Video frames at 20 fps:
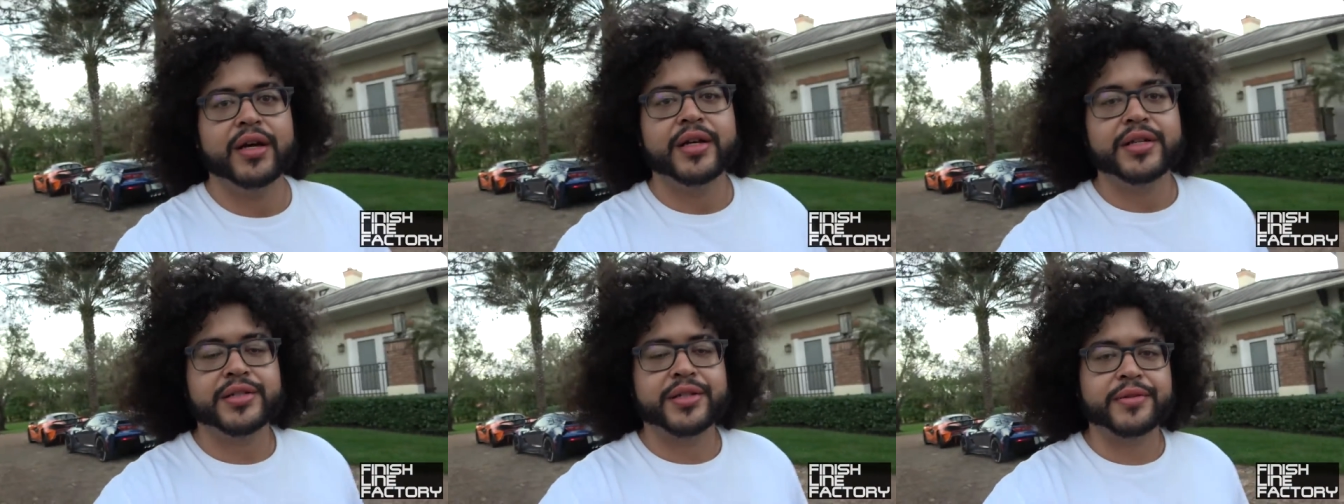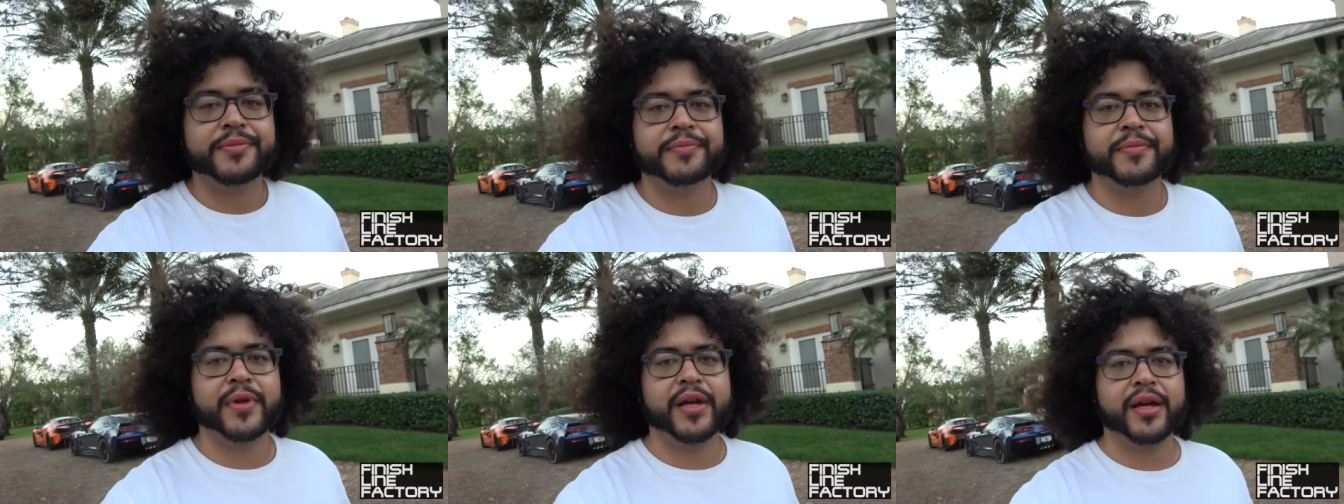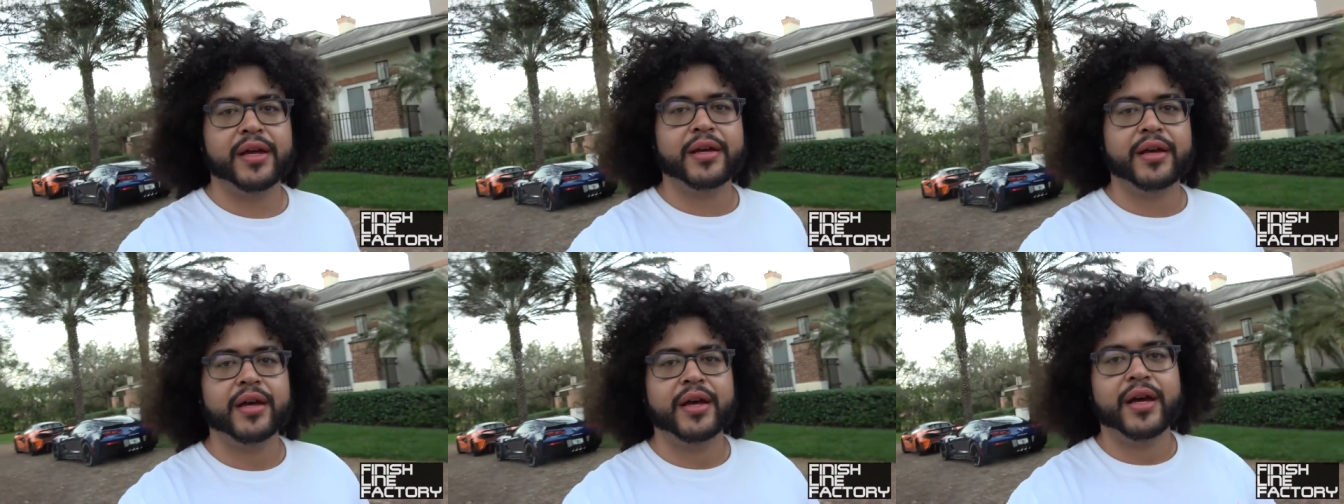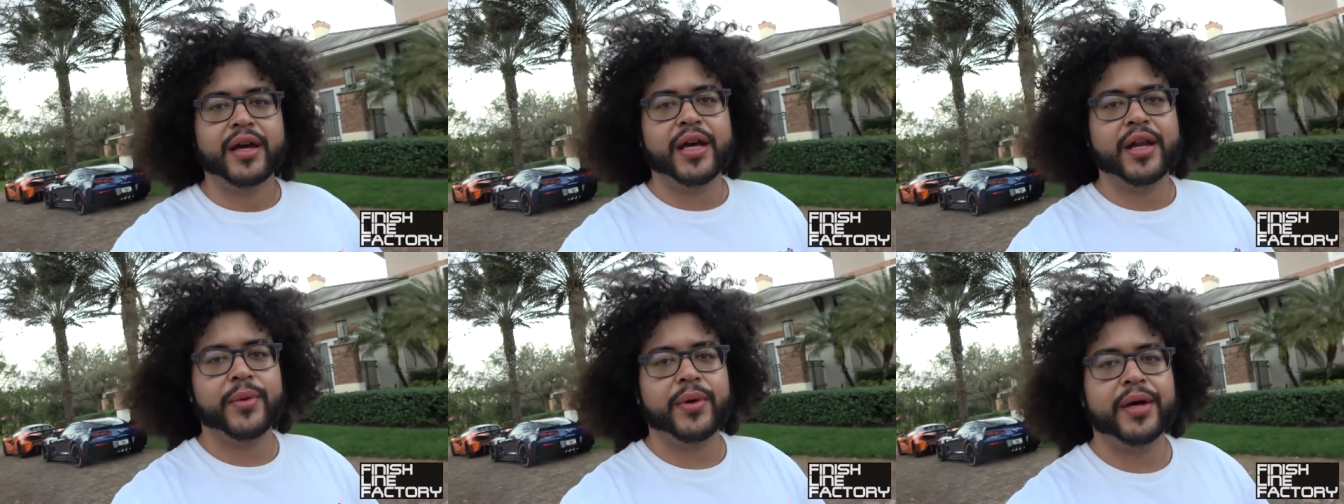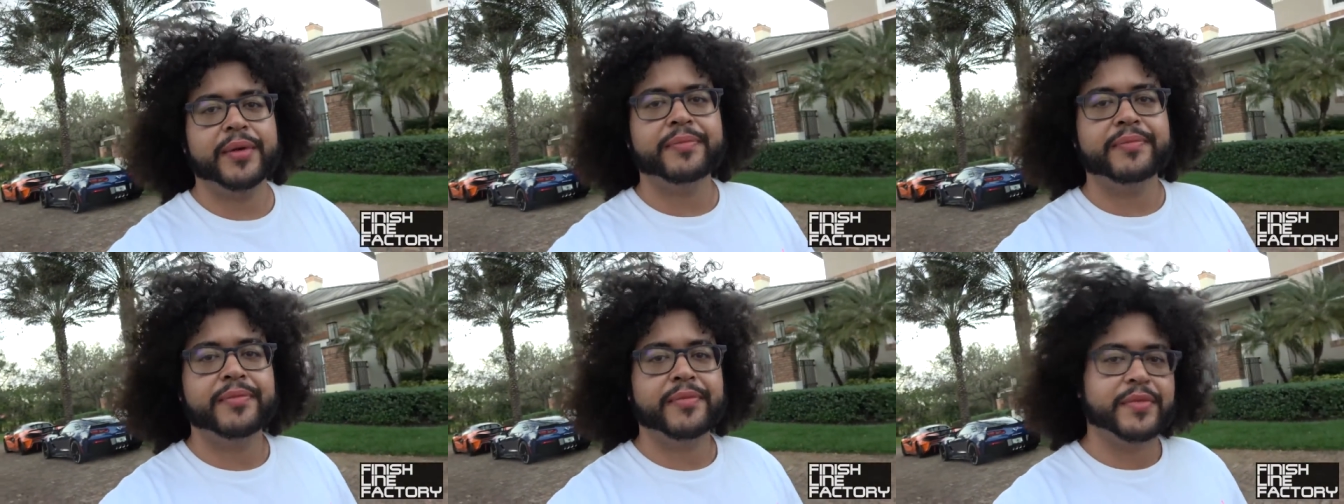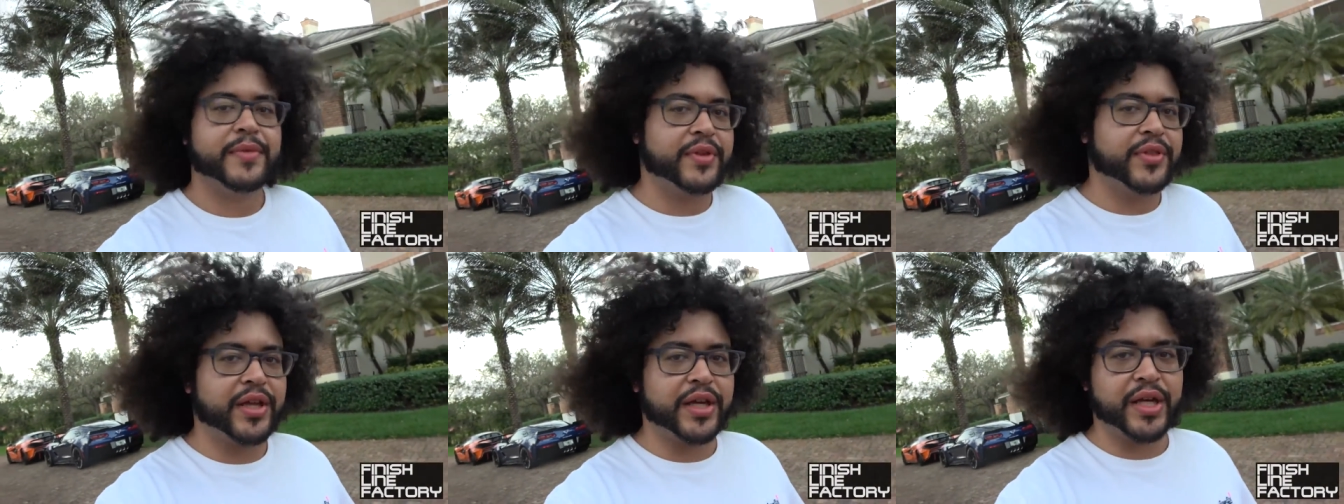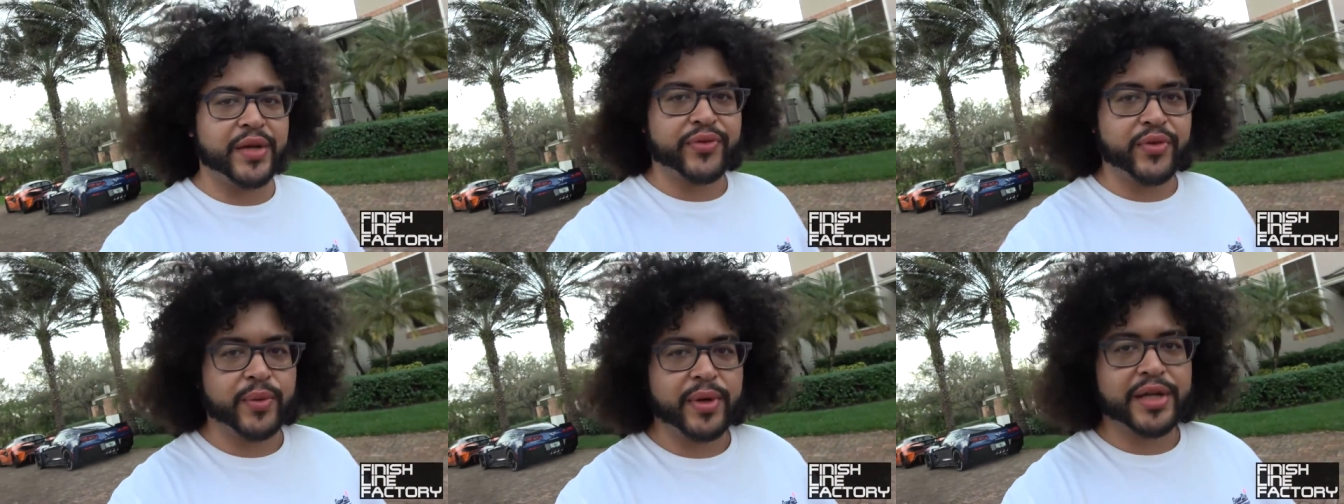So anyway, thank
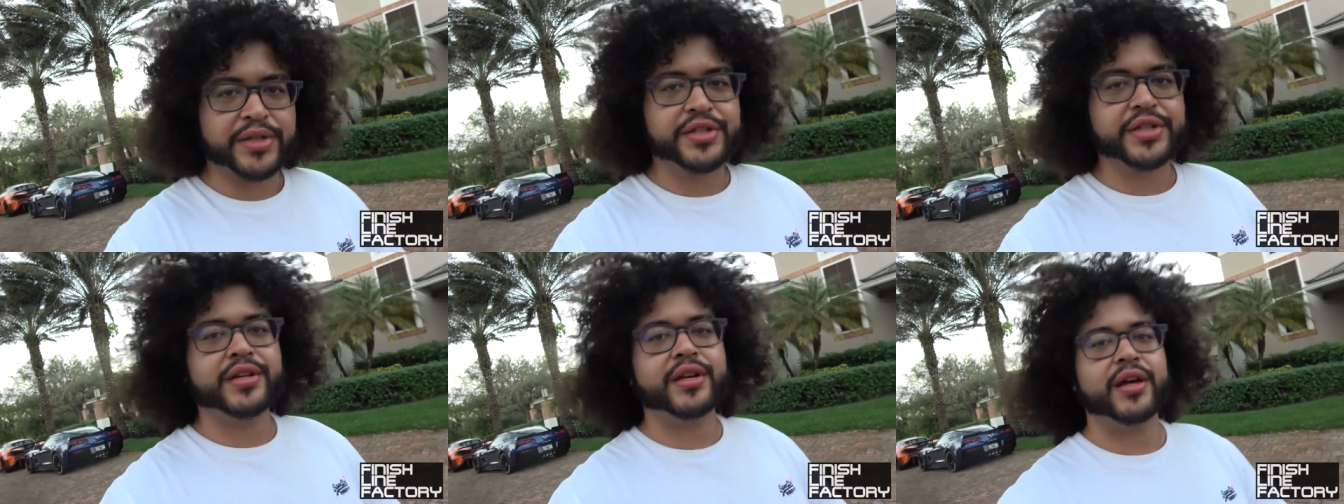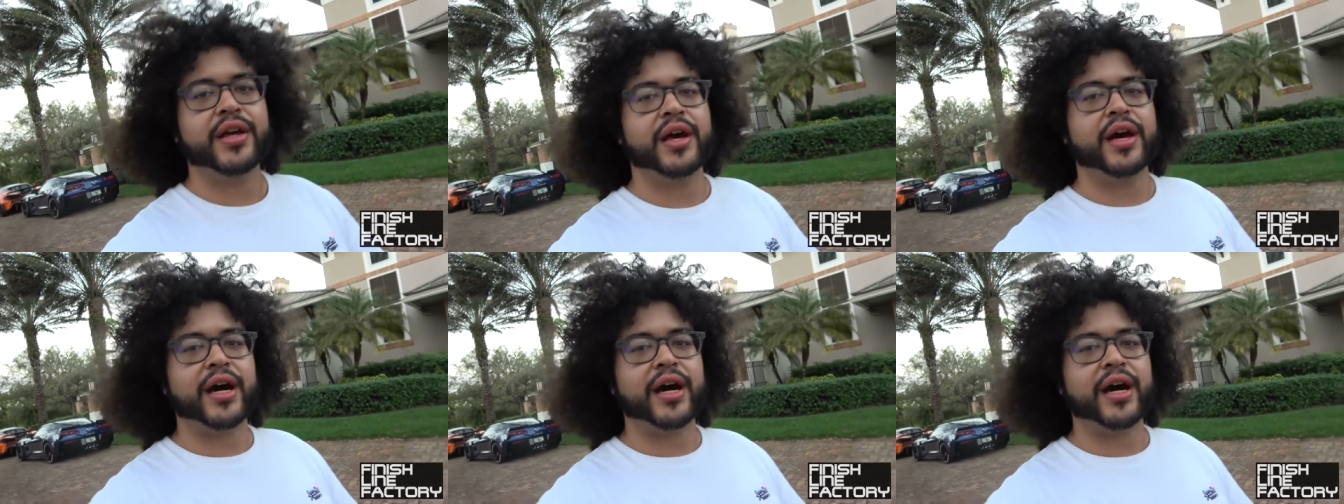you for watching.